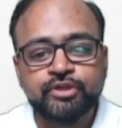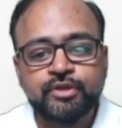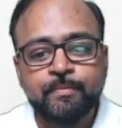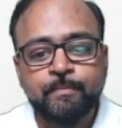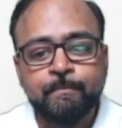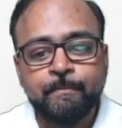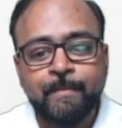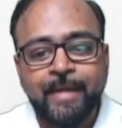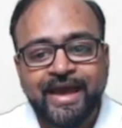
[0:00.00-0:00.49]

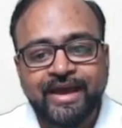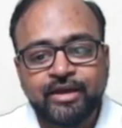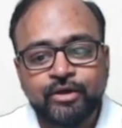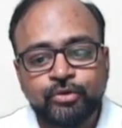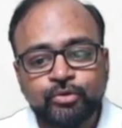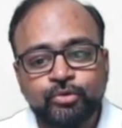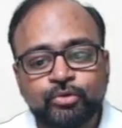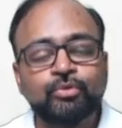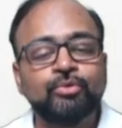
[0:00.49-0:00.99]

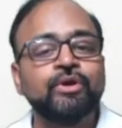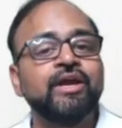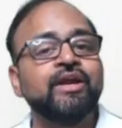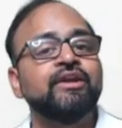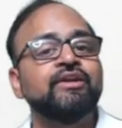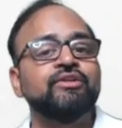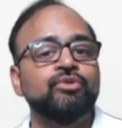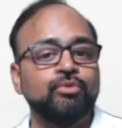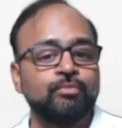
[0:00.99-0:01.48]

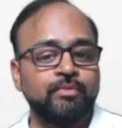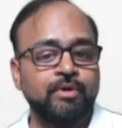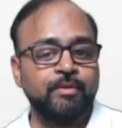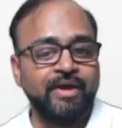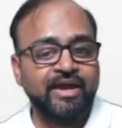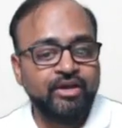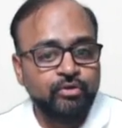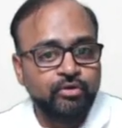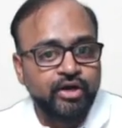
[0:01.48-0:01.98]
macroadenoma.
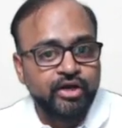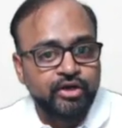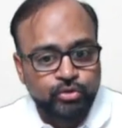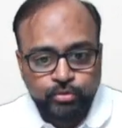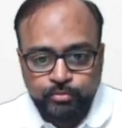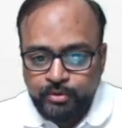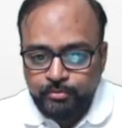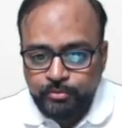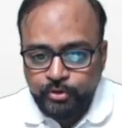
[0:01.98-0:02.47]

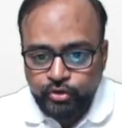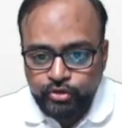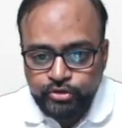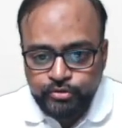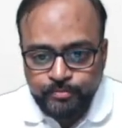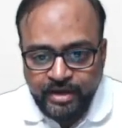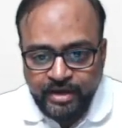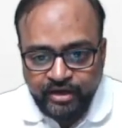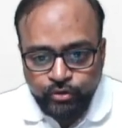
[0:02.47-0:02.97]
Macroadenoma
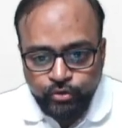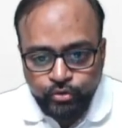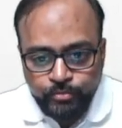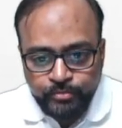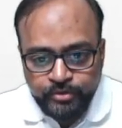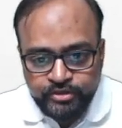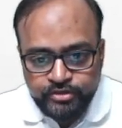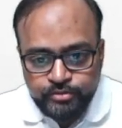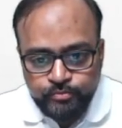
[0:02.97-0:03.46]
because macro
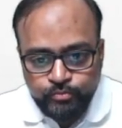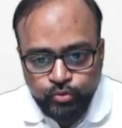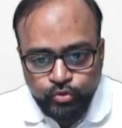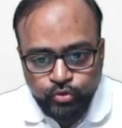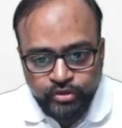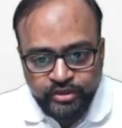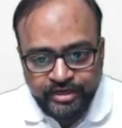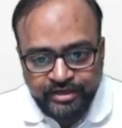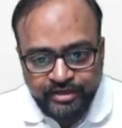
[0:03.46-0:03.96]
means
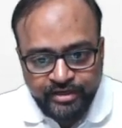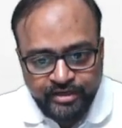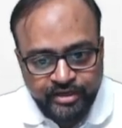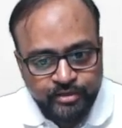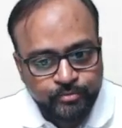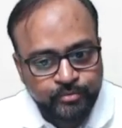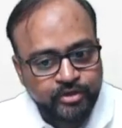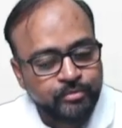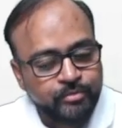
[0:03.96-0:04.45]
more than
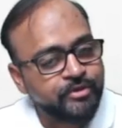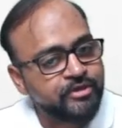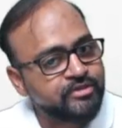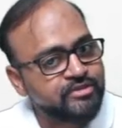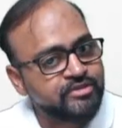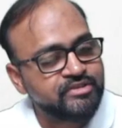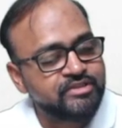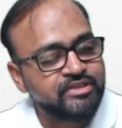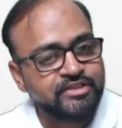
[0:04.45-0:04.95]
10 millimeters
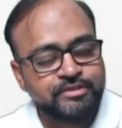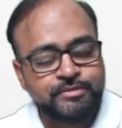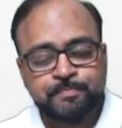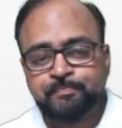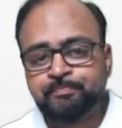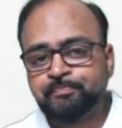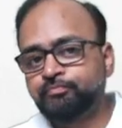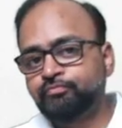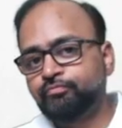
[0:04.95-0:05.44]
in size.
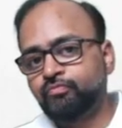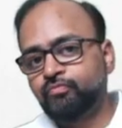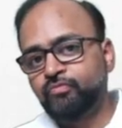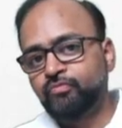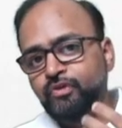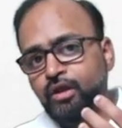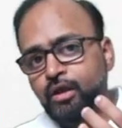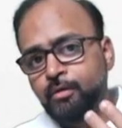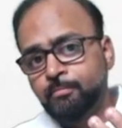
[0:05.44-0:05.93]

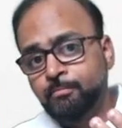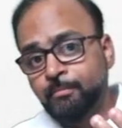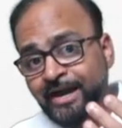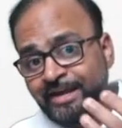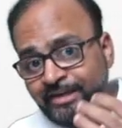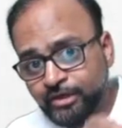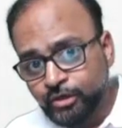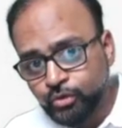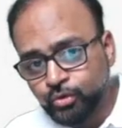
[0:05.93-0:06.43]

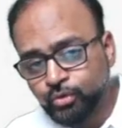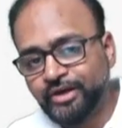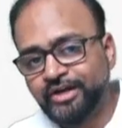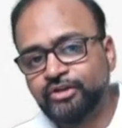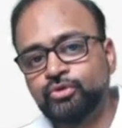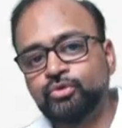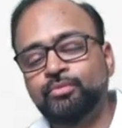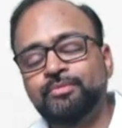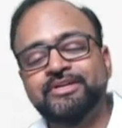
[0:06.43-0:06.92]

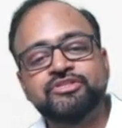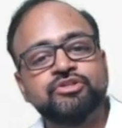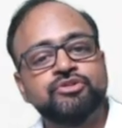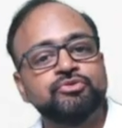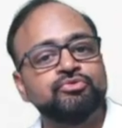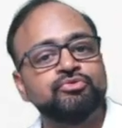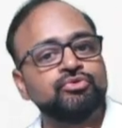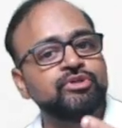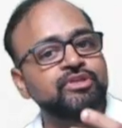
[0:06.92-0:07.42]
Microadenomas are
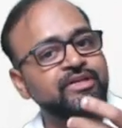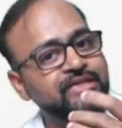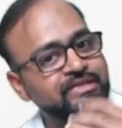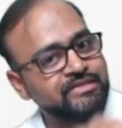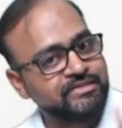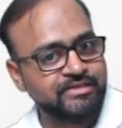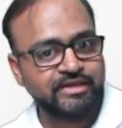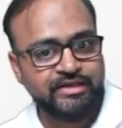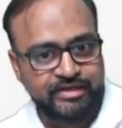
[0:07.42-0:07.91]
usually
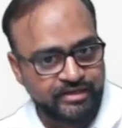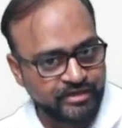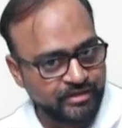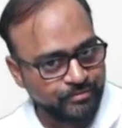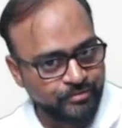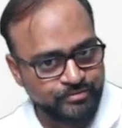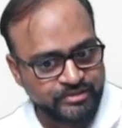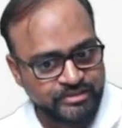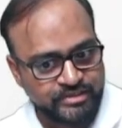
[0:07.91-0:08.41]
less than 10
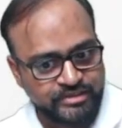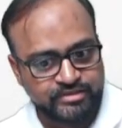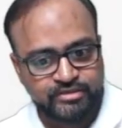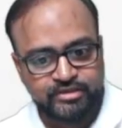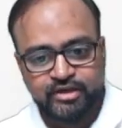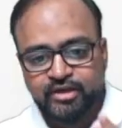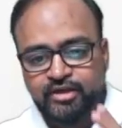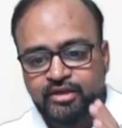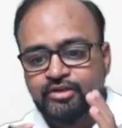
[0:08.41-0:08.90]
mm in size.
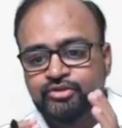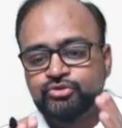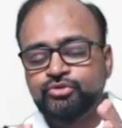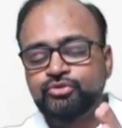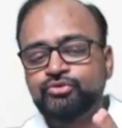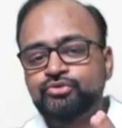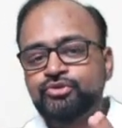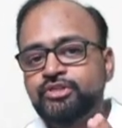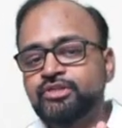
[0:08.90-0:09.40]
So
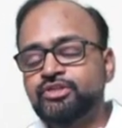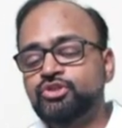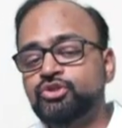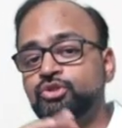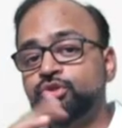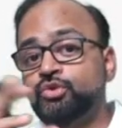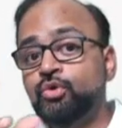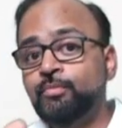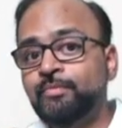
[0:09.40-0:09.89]
you see a
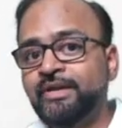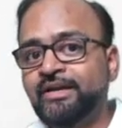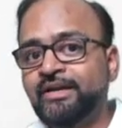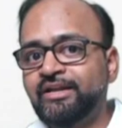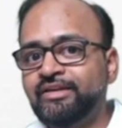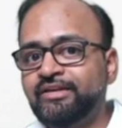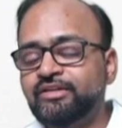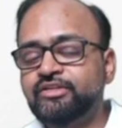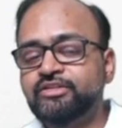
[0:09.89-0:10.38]

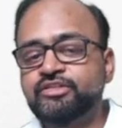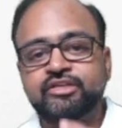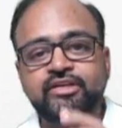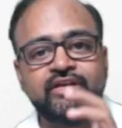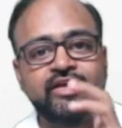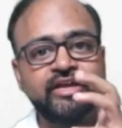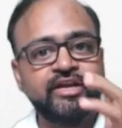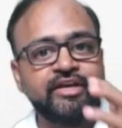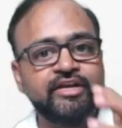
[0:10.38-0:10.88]
snowman-like lesion,
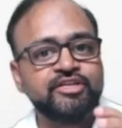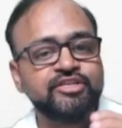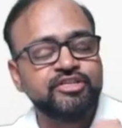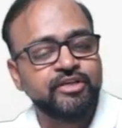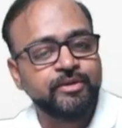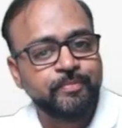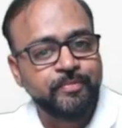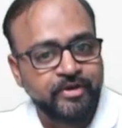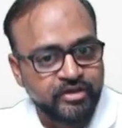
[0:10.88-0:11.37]

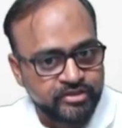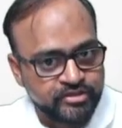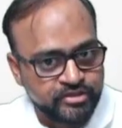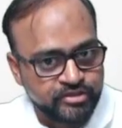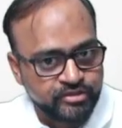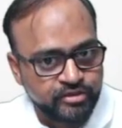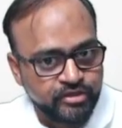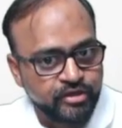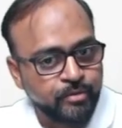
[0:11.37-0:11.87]
8-shaped
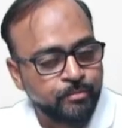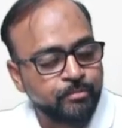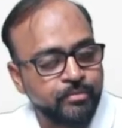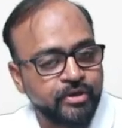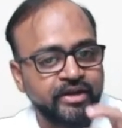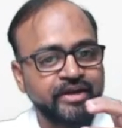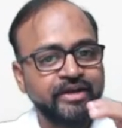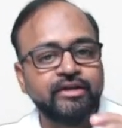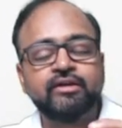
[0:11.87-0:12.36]
lesion, the
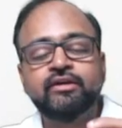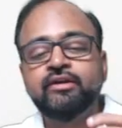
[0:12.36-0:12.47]
number 8,